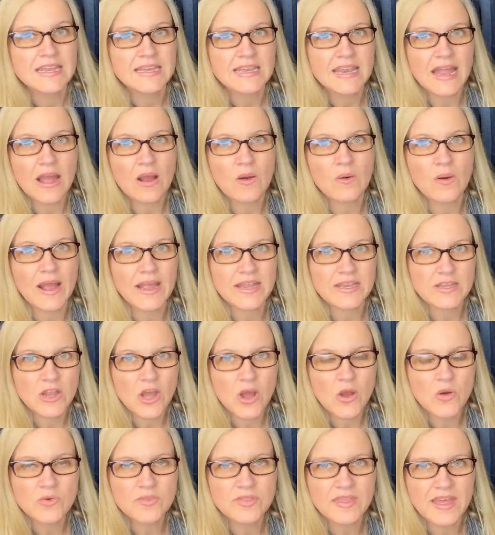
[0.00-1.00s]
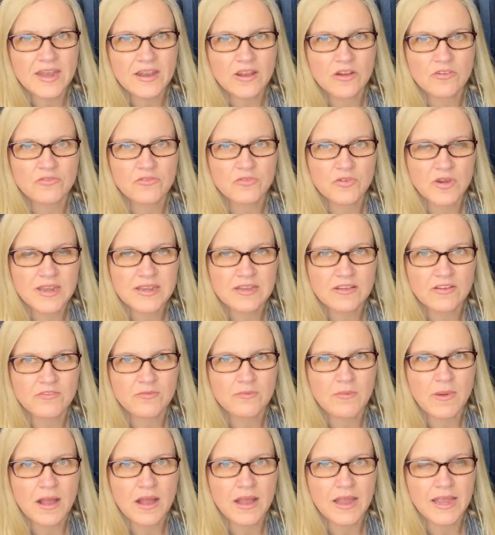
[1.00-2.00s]
Now, I know that a friend of
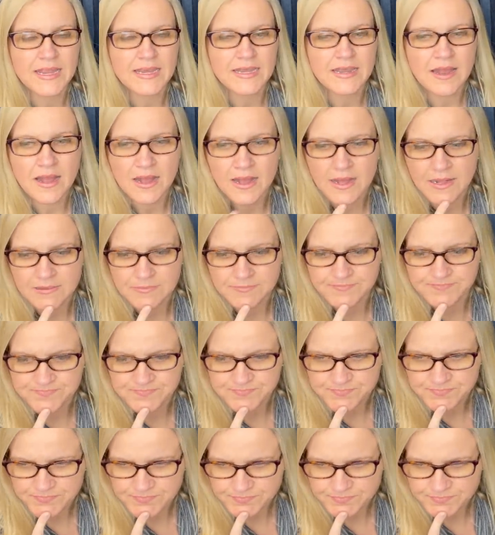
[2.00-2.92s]
mine, um,